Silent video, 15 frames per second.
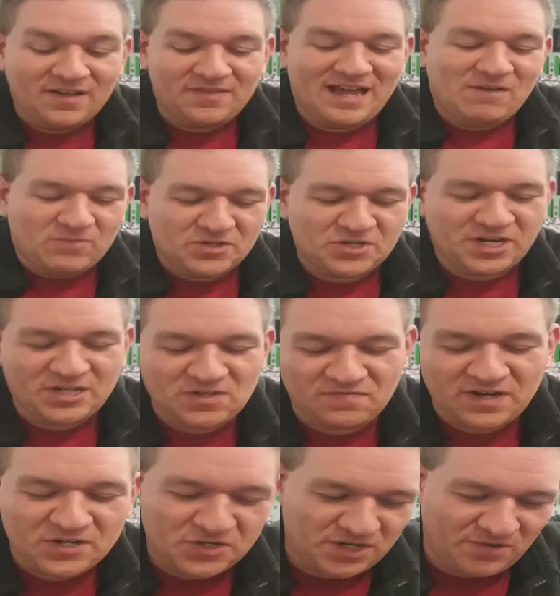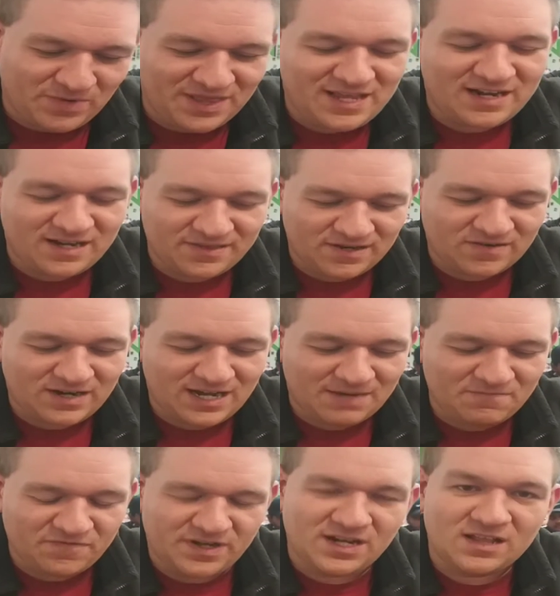That will change eventually when that other
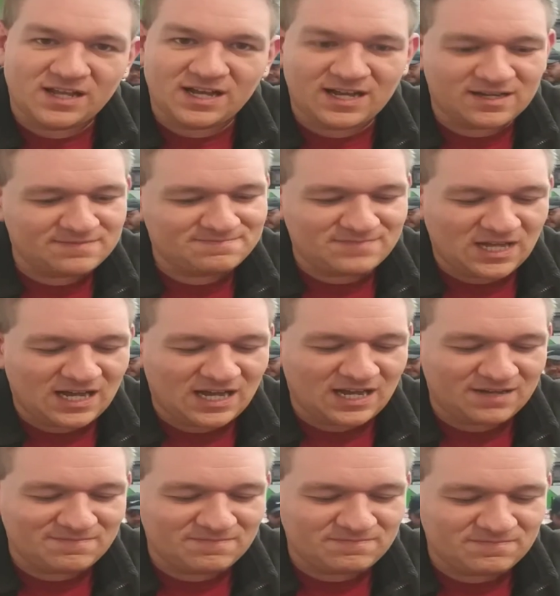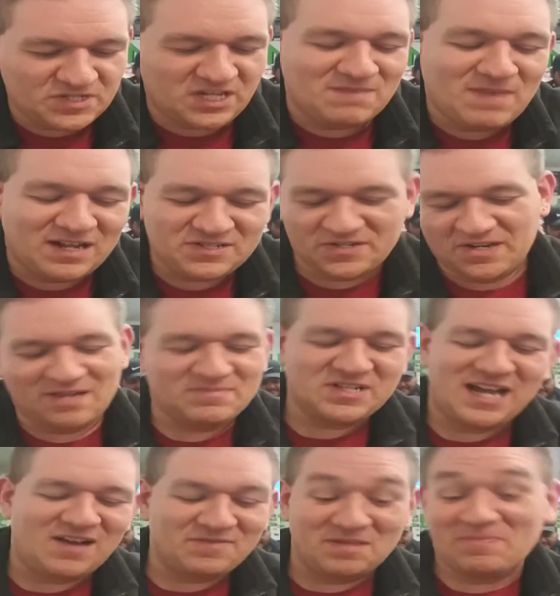vanilla sea monster comes
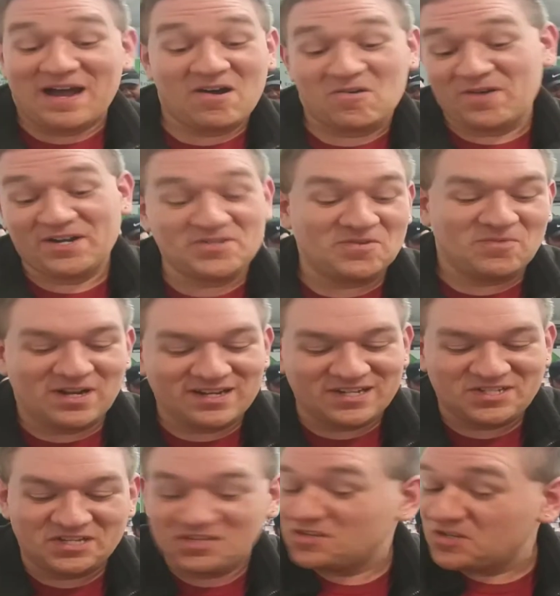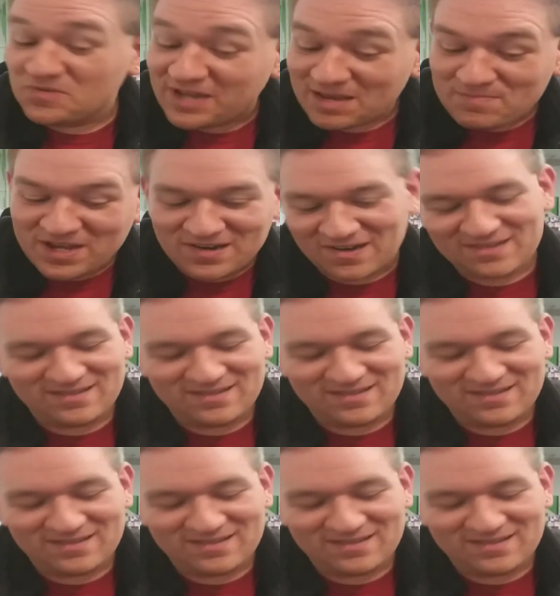out, the Power Ranger one, because he's a 2K beater.